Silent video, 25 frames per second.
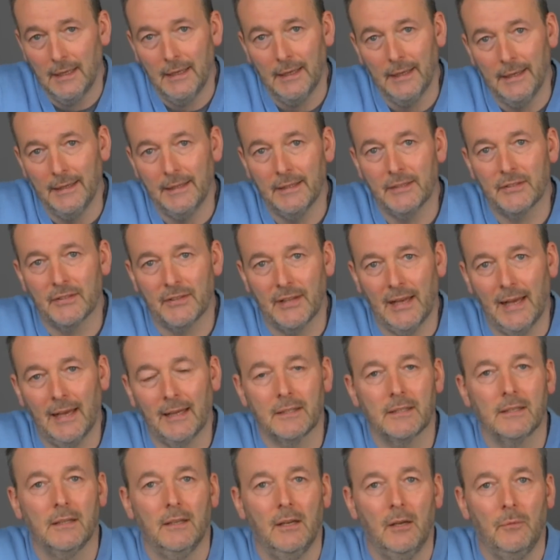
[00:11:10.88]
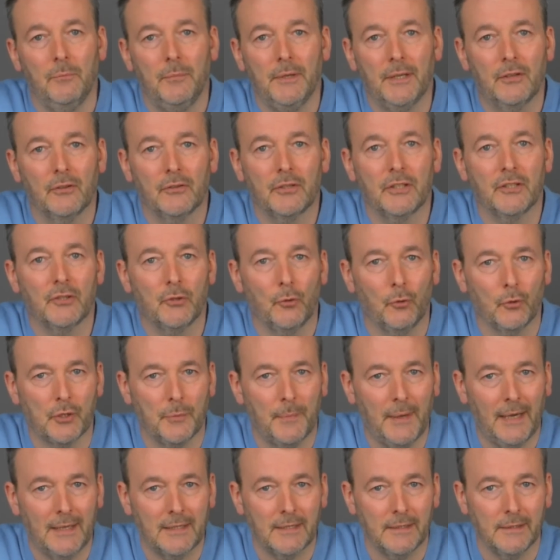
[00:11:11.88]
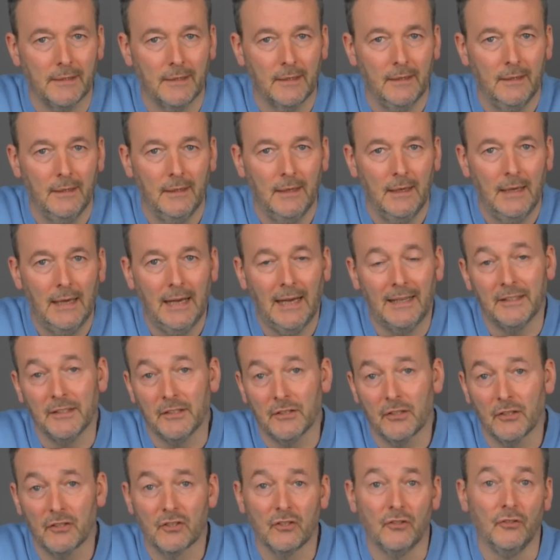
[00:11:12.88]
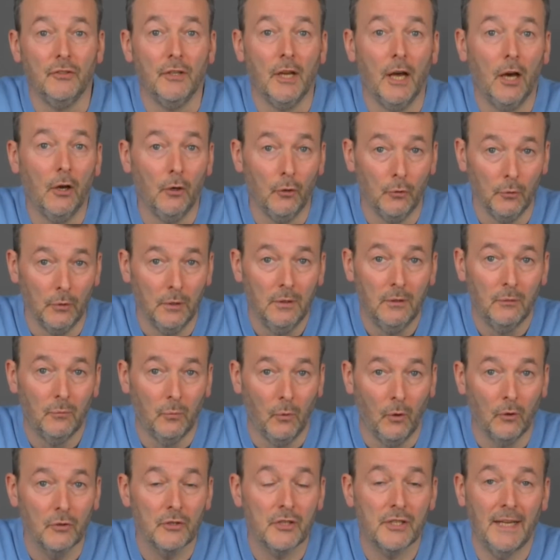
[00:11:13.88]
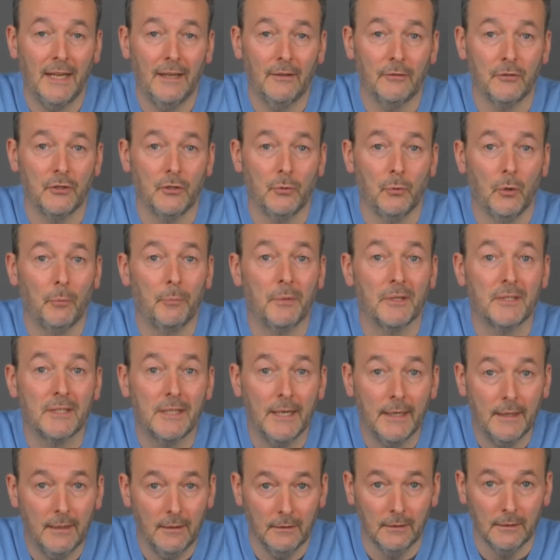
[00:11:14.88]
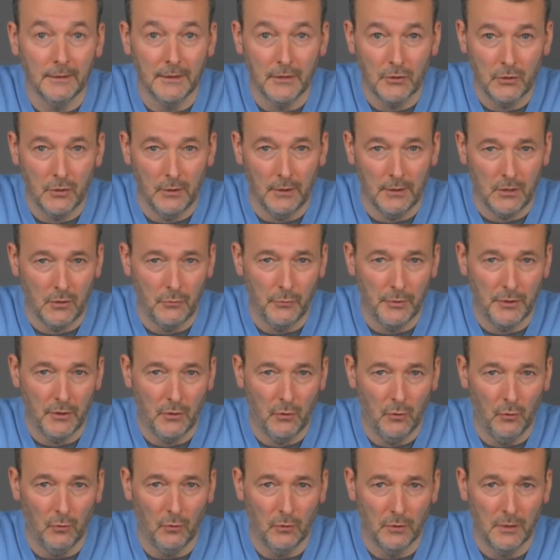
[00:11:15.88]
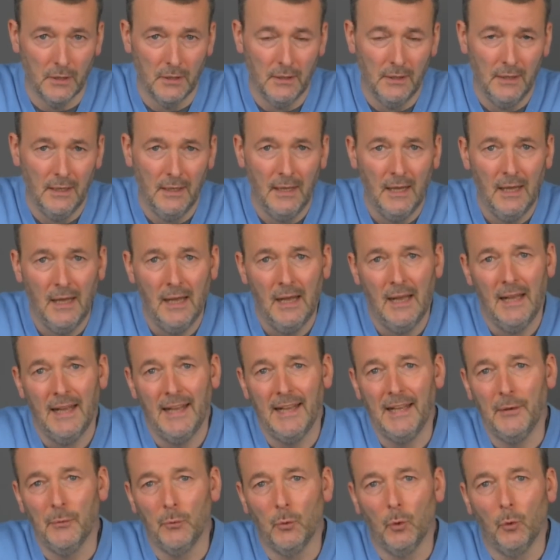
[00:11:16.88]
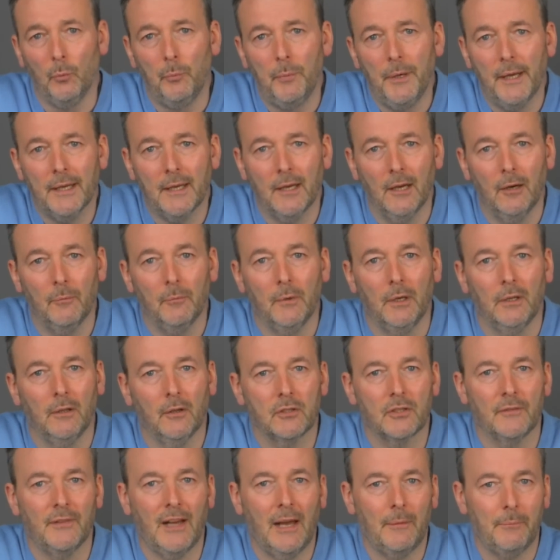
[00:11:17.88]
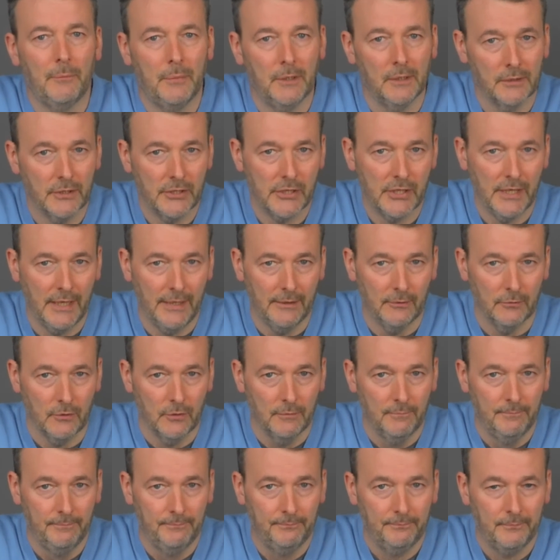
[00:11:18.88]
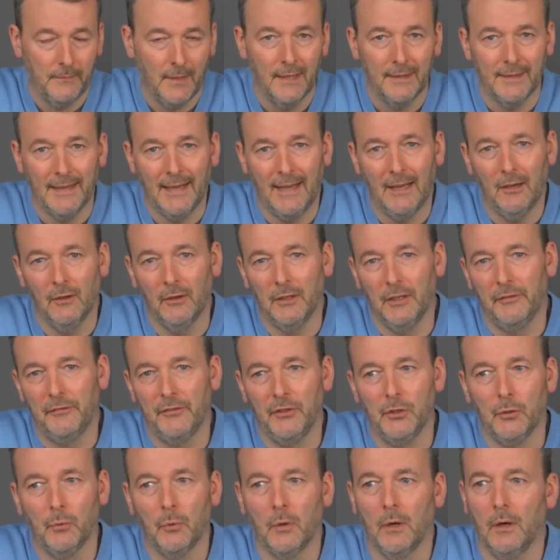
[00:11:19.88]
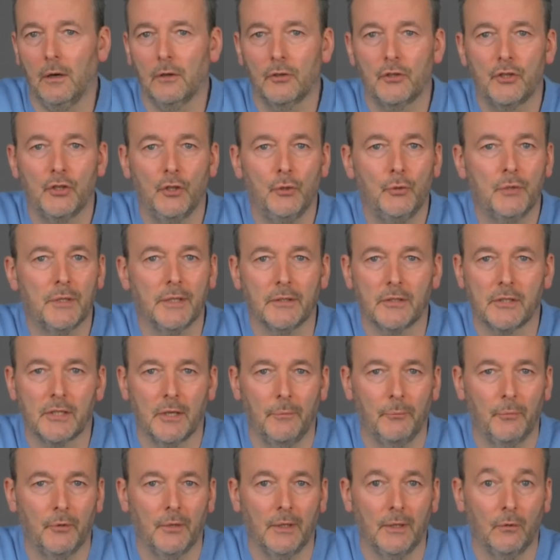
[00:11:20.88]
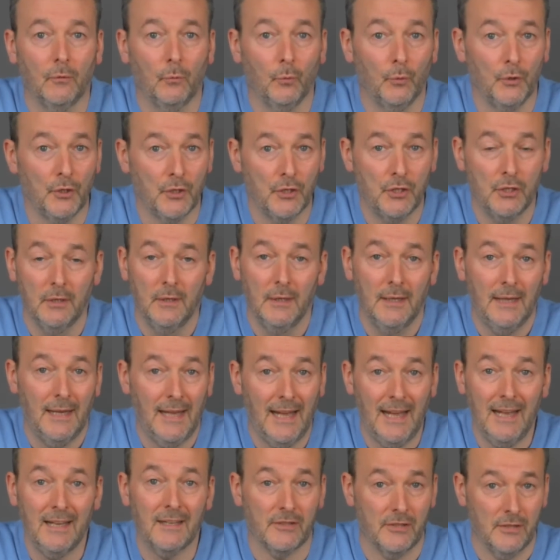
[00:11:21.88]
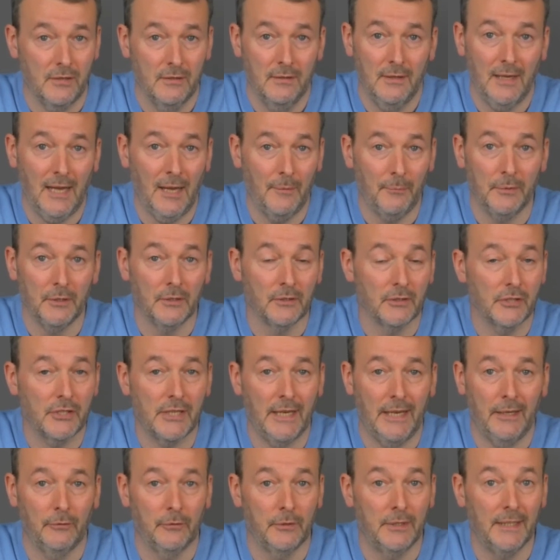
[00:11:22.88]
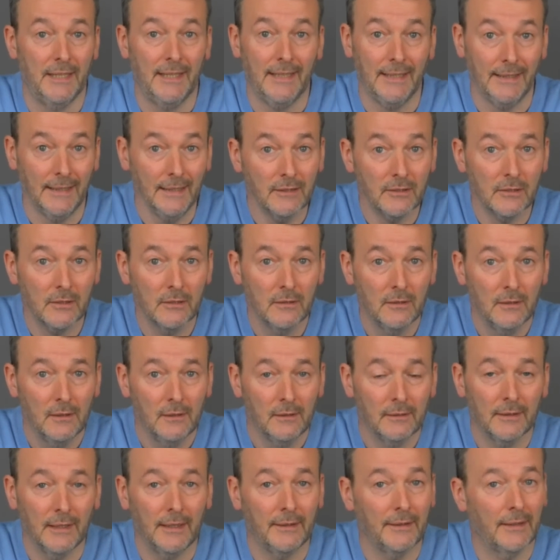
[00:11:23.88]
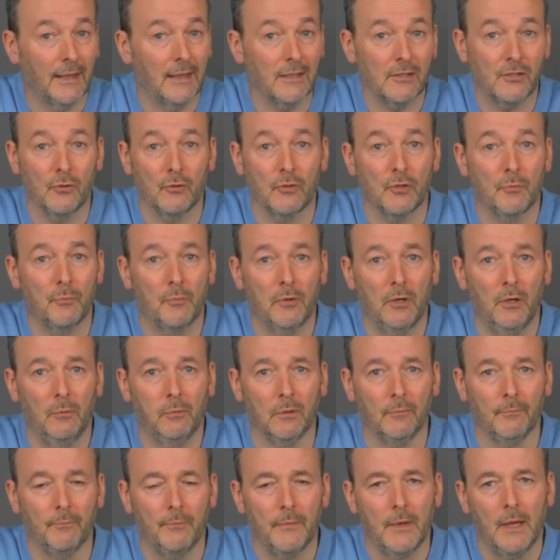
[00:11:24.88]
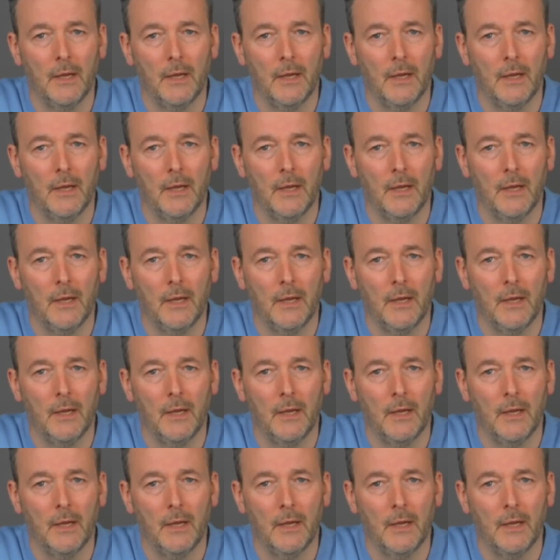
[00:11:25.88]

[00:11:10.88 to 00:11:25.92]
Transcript: is that because it's automatic and it doesn't know what sound you are particularly trying to record, it will pick up a lot of ambient sound. Now, if you are shooting something which has ambient sound in it, then that's not a problem.